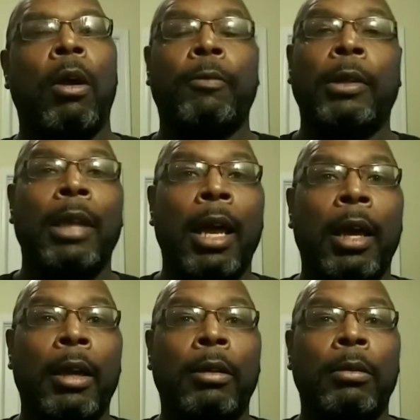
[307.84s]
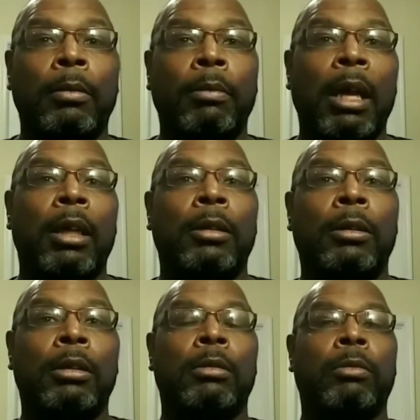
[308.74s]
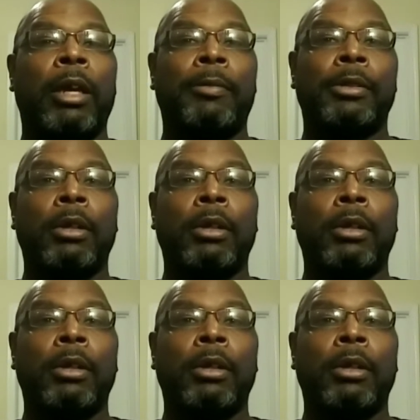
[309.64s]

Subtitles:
the line by the Ravens